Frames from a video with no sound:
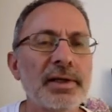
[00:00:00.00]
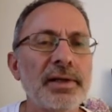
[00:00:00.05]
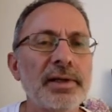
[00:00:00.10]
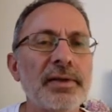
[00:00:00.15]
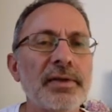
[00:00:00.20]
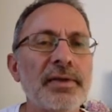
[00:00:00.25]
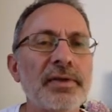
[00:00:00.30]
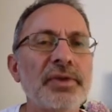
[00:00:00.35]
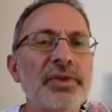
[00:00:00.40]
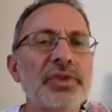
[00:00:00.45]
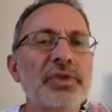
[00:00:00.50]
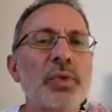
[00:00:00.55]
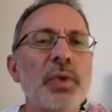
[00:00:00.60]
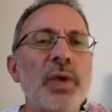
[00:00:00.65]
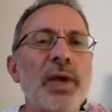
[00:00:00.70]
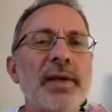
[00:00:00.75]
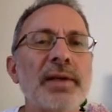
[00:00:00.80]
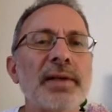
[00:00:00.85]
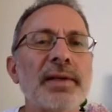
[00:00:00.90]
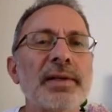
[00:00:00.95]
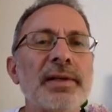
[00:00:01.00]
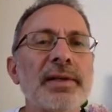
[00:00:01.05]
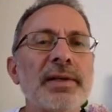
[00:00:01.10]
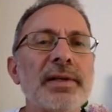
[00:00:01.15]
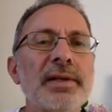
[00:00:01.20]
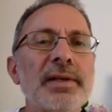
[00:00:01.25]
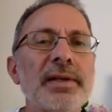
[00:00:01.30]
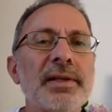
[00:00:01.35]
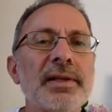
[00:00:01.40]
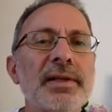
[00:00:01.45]
this one.
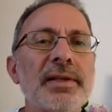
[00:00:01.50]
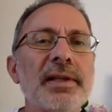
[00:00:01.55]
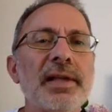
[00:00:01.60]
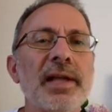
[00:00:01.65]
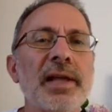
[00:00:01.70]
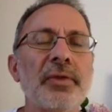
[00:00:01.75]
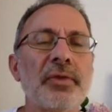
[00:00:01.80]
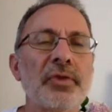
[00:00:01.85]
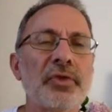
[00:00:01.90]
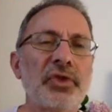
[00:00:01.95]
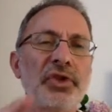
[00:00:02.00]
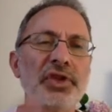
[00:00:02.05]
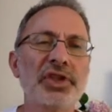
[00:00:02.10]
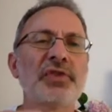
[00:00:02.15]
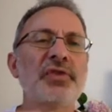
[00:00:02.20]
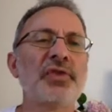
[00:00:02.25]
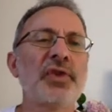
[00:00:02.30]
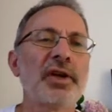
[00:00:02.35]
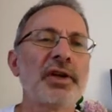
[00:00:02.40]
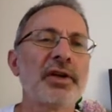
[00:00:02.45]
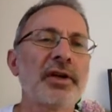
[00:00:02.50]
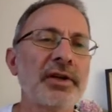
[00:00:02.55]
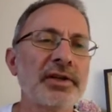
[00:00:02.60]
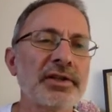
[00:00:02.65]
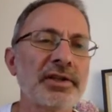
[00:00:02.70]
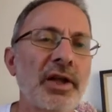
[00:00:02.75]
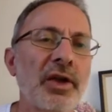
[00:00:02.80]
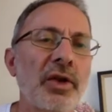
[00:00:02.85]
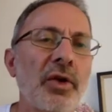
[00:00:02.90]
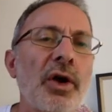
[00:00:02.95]
Now, this photo
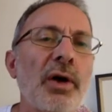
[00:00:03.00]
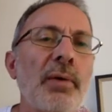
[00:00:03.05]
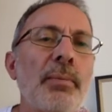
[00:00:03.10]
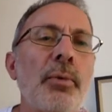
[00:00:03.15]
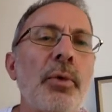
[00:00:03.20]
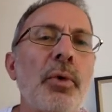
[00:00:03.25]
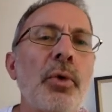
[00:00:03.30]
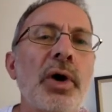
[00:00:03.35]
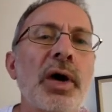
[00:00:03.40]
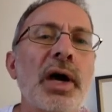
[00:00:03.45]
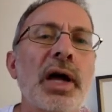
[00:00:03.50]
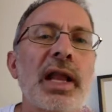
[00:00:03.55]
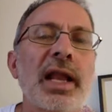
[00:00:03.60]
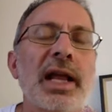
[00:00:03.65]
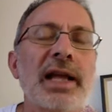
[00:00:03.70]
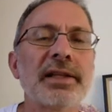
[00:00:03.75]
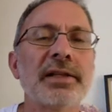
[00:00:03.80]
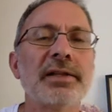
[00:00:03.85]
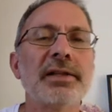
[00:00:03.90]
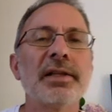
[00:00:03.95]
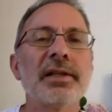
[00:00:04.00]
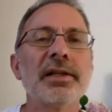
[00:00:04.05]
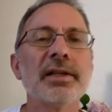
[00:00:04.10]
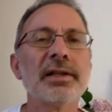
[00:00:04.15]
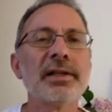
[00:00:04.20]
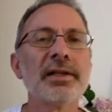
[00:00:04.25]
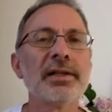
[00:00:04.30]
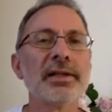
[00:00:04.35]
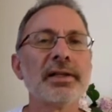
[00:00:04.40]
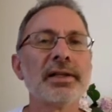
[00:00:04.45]
is a lot more cluttered,
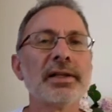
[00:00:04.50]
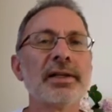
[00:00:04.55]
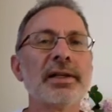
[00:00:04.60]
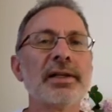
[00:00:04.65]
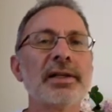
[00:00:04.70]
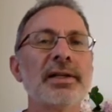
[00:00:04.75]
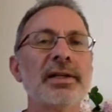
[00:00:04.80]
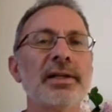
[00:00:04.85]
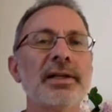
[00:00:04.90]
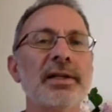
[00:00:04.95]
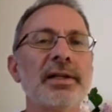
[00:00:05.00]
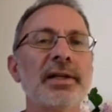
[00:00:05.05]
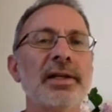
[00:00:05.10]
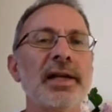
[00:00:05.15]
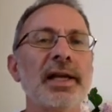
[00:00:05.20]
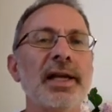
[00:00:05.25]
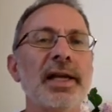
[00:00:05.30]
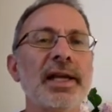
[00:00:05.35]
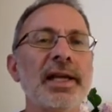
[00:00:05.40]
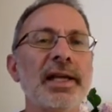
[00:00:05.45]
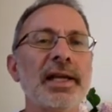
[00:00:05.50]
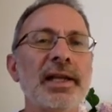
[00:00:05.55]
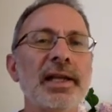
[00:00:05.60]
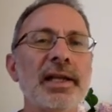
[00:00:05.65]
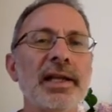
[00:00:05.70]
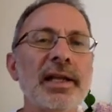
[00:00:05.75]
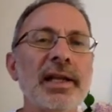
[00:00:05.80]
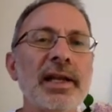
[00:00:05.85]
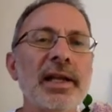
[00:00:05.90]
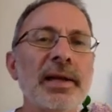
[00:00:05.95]

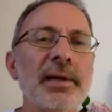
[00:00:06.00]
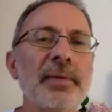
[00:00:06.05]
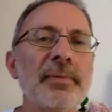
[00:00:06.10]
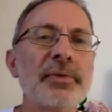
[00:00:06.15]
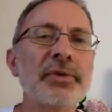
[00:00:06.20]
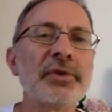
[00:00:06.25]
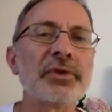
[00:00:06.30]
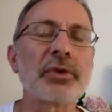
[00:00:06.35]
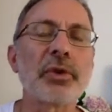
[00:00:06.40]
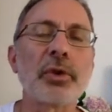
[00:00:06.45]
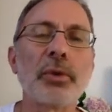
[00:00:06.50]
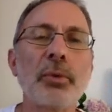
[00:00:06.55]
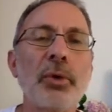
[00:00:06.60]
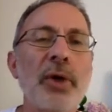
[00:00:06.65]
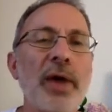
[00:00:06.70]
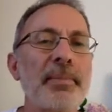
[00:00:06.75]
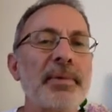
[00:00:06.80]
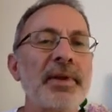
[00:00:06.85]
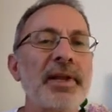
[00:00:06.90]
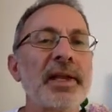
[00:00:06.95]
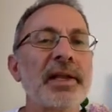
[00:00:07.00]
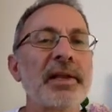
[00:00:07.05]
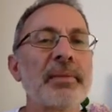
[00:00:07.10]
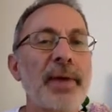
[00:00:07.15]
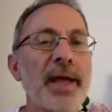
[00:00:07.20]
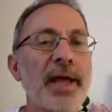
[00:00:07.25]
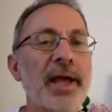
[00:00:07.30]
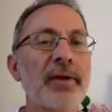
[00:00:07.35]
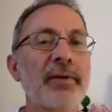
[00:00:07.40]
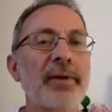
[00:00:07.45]
and um, there's a lot more happening in the
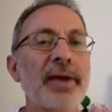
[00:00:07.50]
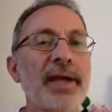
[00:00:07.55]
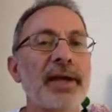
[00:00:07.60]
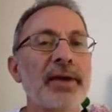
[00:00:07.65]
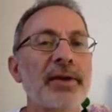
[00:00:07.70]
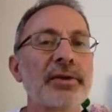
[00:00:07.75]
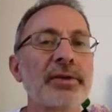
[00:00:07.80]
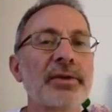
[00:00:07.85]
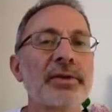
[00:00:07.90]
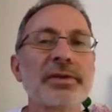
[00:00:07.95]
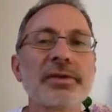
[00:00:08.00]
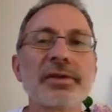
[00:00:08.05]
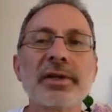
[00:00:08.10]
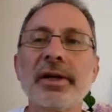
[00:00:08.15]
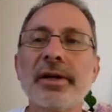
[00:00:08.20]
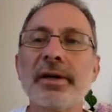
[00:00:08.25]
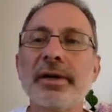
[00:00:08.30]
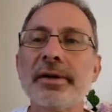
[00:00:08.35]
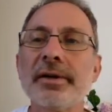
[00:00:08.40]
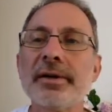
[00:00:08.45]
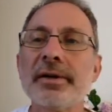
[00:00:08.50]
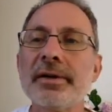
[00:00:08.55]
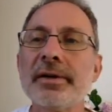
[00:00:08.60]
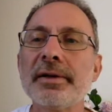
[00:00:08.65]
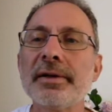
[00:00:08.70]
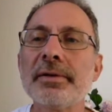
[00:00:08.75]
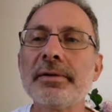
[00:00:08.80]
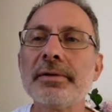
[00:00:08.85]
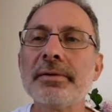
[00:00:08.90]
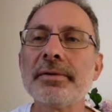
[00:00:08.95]
background, so
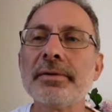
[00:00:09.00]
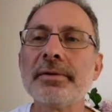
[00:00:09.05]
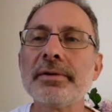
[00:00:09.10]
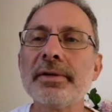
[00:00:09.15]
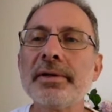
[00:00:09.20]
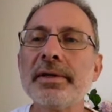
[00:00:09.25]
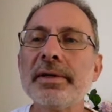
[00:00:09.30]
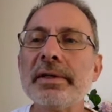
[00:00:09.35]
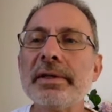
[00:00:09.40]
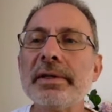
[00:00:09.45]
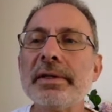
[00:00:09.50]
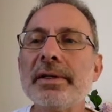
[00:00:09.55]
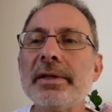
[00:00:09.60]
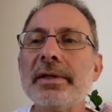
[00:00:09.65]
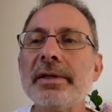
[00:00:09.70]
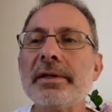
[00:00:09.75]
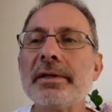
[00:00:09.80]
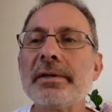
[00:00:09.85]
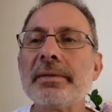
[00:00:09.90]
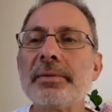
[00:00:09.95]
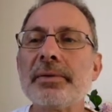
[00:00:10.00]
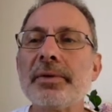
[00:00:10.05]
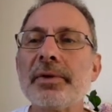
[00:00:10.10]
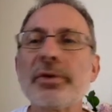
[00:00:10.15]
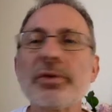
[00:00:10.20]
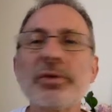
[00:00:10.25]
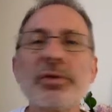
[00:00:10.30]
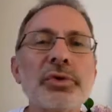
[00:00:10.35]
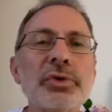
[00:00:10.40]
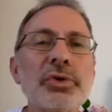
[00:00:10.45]
I'm
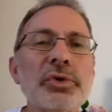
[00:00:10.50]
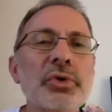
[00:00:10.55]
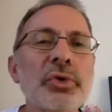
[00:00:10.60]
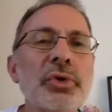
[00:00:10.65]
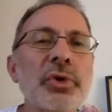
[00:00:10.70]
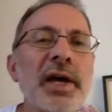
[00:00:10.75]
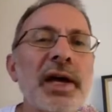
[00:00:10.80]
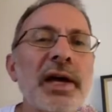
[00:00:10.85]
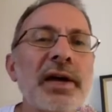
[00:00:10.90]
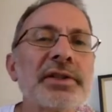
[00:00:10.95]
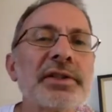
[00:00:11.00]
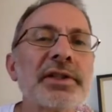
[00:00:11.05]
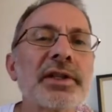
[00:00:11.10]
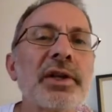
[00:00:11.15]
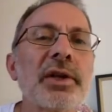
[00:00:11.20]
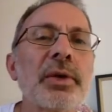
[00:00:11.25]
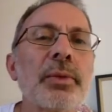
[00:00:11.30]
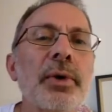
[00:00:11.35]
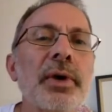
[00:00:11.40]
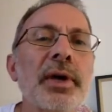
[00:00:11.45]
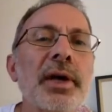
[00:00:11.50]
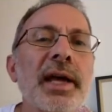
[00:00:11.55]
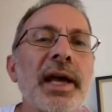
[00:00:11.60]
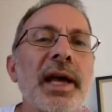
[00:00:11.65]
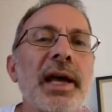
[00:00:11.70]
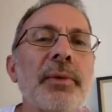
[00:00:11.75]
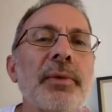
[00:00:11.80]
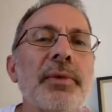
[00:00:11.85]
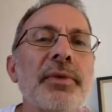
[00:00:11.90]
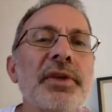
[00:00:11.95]
not too sure how is it going to work
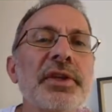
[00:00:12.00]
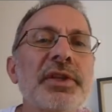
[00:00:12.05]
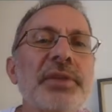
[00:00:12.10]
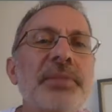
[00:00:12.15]
out with this,